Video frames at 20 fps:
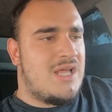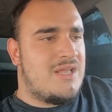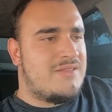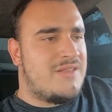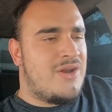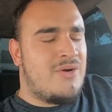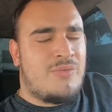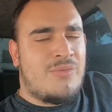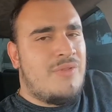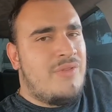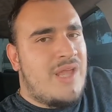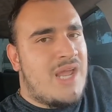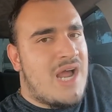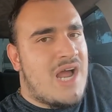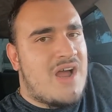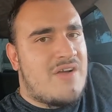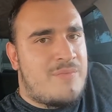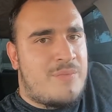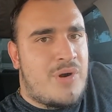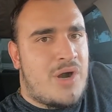They don't really
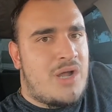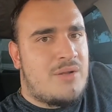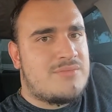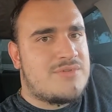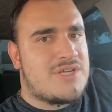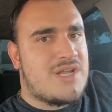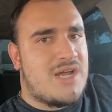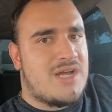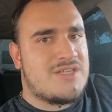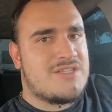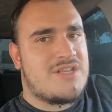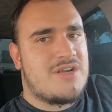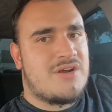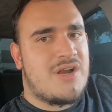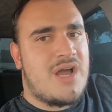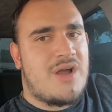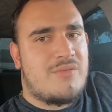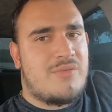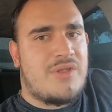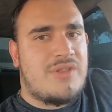have problems, guys. They're
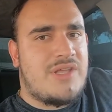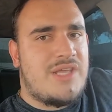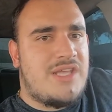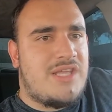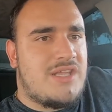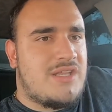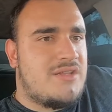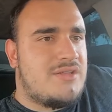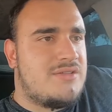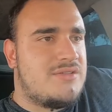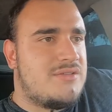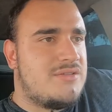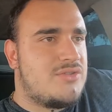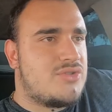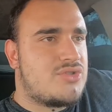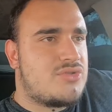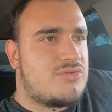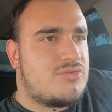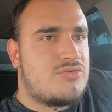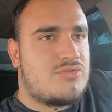not really
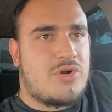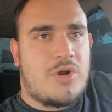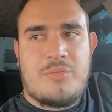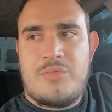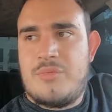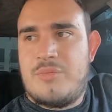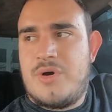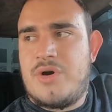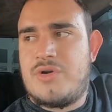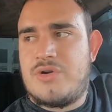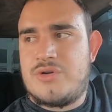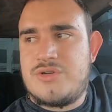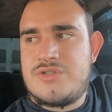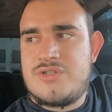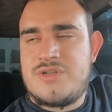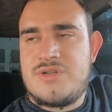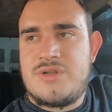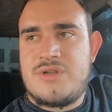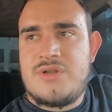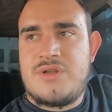trouble motors.